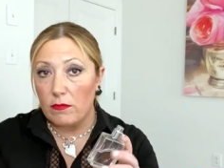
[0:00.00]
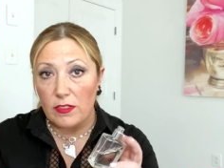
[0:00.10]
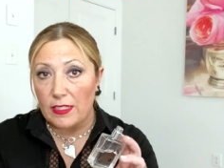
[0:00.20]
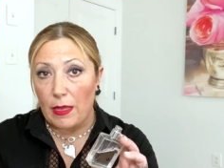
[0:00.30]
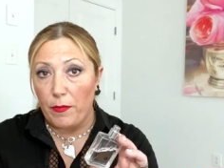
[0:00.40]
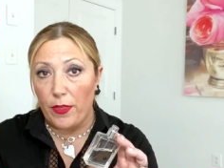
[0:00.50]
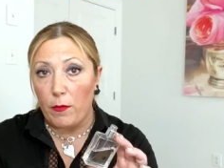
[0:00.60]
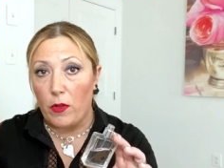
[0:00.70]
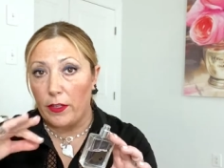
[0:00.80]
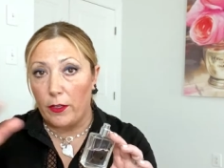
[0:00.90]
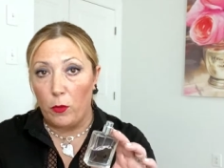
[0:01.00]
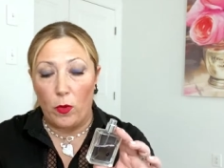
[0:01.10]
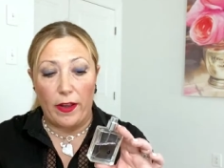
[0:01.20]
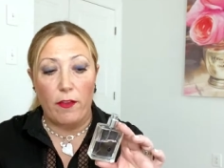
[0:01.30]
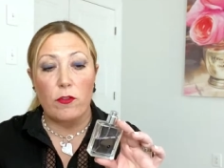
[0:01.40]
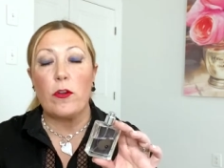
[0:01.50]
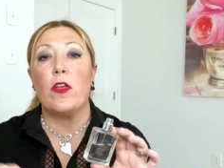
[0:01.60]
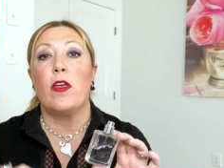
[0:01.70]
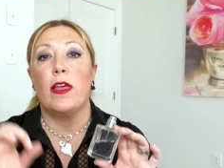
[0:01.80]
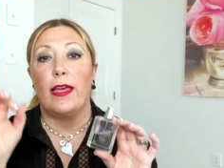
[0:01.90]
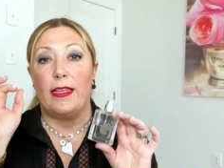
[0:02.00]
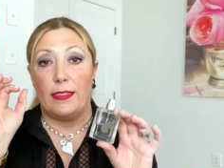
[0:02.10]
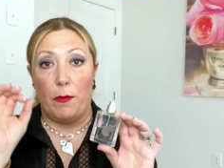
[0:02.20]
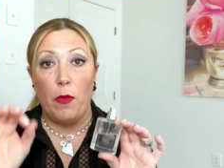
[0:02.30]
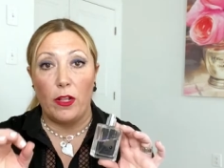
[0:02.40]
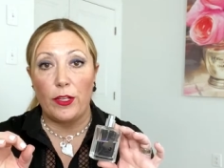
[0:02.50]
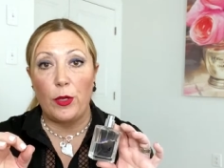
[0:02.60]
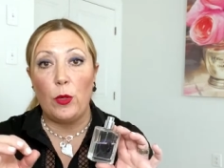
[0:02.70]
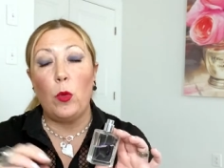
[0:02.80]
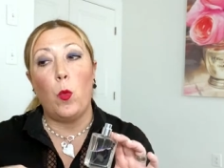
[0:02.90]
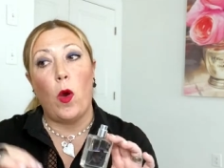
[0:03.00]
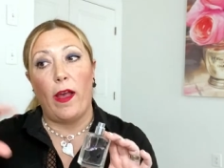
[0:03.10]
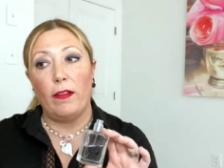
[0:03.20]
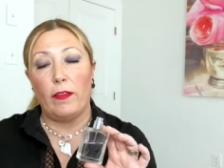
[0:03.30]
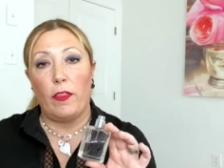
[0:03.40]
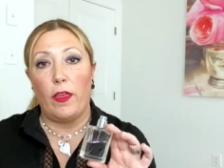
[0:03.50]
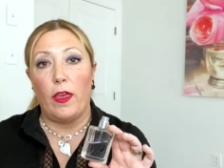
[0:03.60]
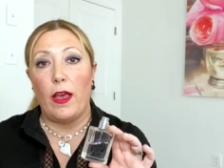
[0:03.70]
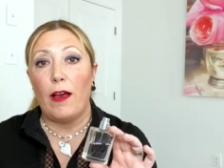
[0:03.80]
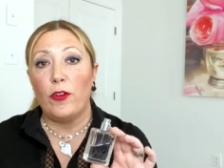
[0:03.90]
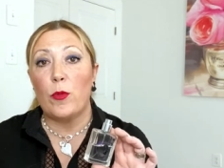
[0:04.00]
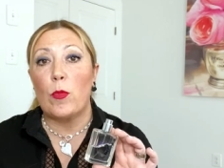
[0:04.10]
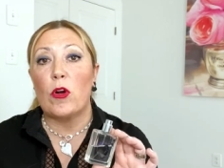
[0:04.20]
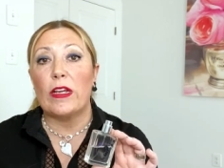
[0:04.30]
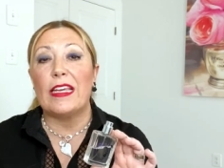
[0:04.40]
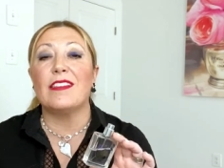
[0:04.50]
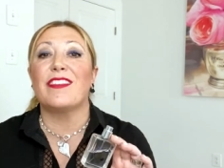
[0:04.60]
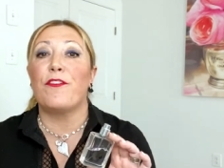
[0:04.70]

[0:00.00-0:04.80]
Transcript: something, molecule whatever, is a molecule, while the counterpart is a